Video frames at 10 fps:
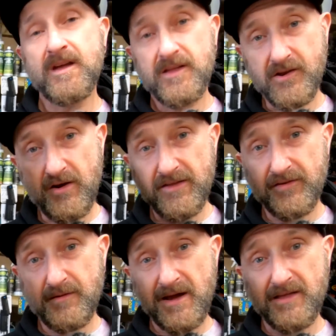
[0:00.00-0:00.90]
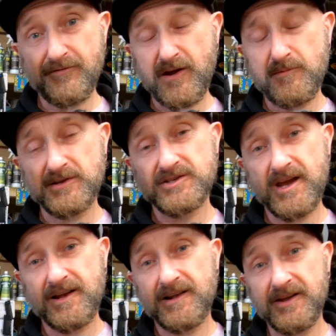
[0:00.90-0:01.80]
The great thing about the foaming
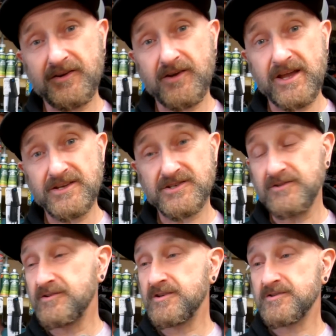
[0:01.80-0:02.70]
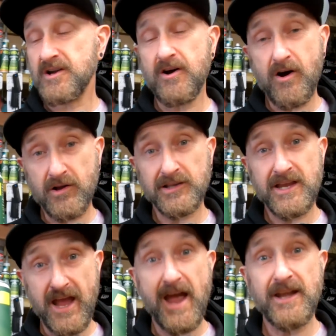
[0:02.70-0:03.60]
chain cleaner is you use
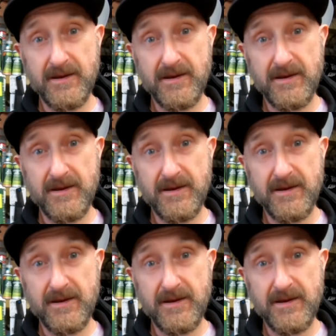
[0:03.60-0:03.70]
hardly any